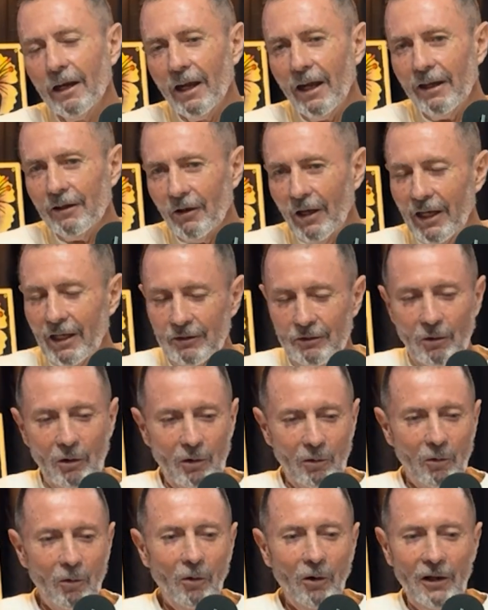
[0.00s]
and I had
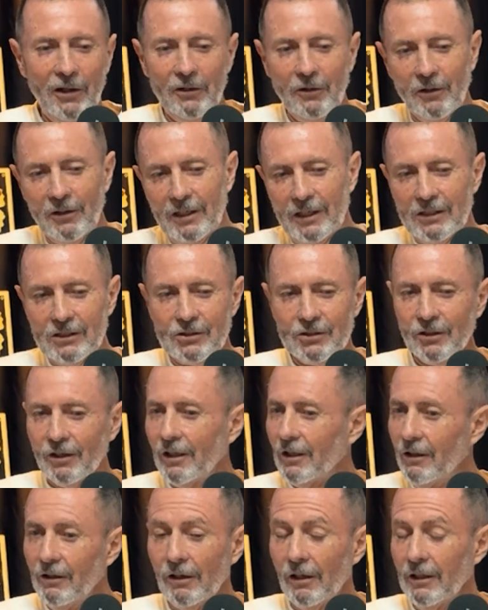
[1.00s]
a Hawaiian on each
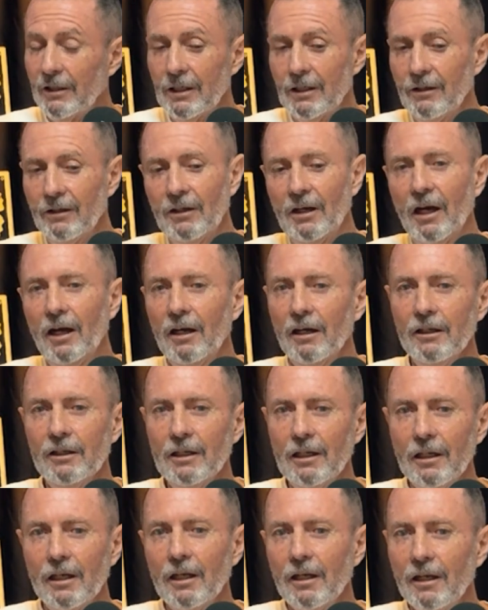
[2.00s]
side that I didn't know, and
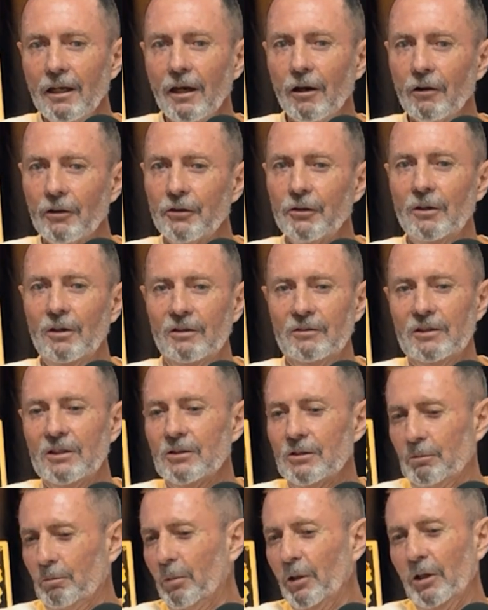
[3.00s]
I thought, this
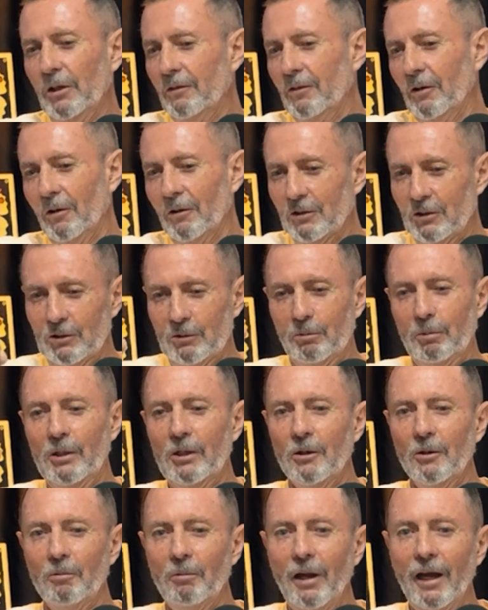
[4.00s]
is perfect, I'll just
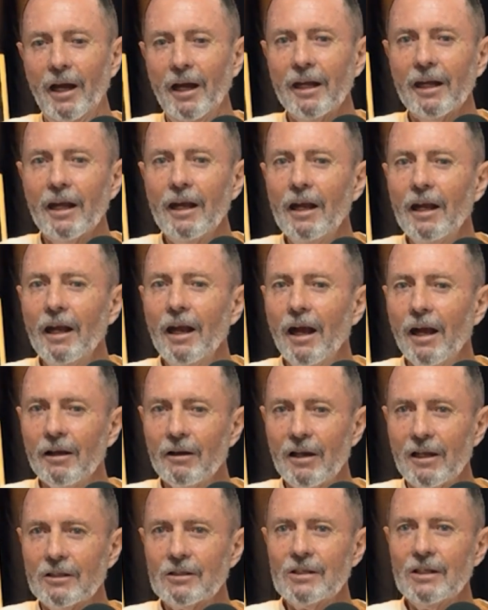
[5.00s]
peel back, and
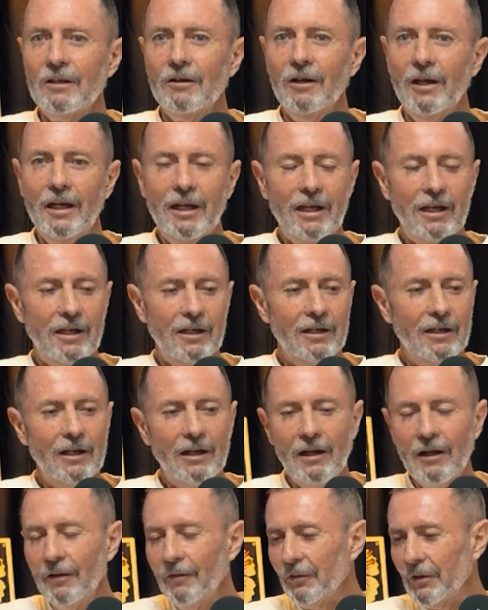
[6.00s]
next thing I hear,
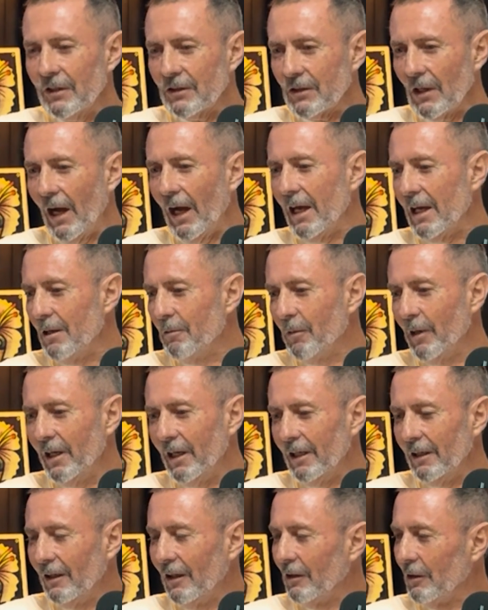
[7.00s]
there's
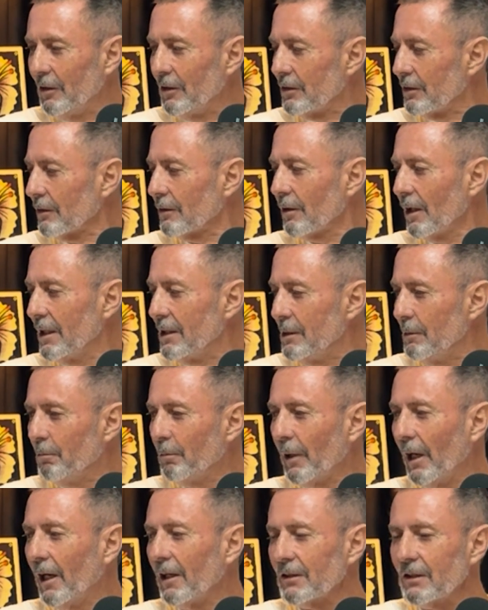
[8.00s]
AB, who's a crazy
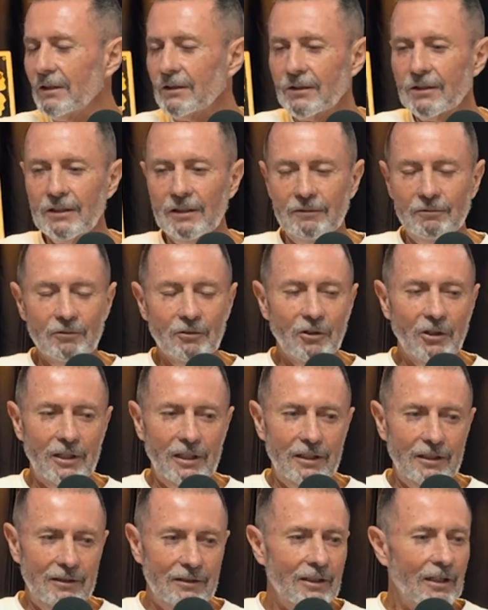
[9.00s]
bastard, sit right
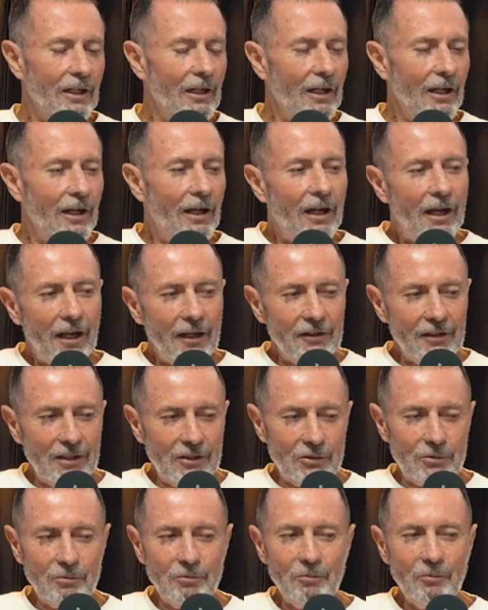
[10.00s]
in, and
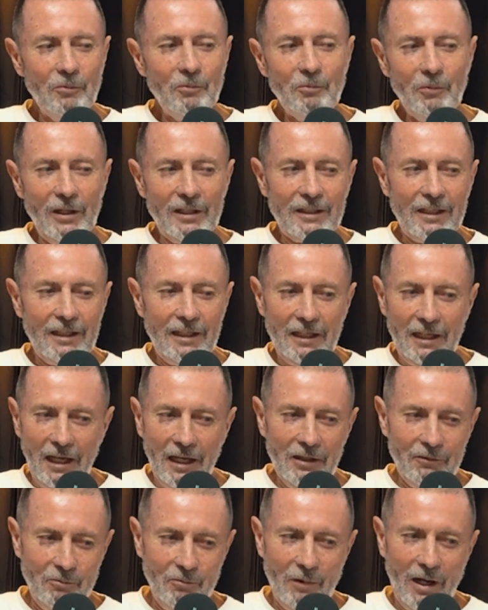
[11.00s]
there's Mickey
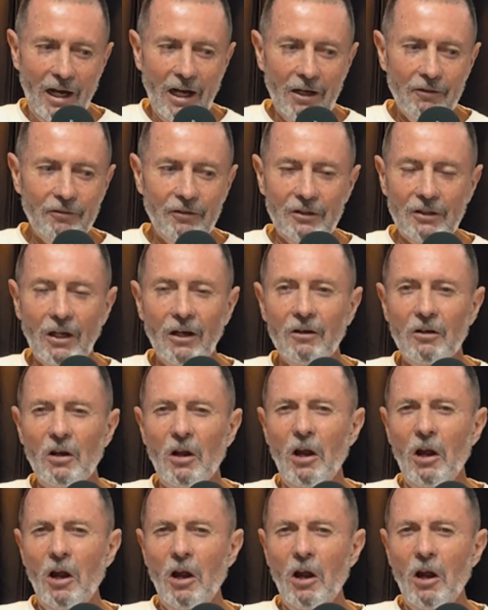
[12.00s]
and Marvin going,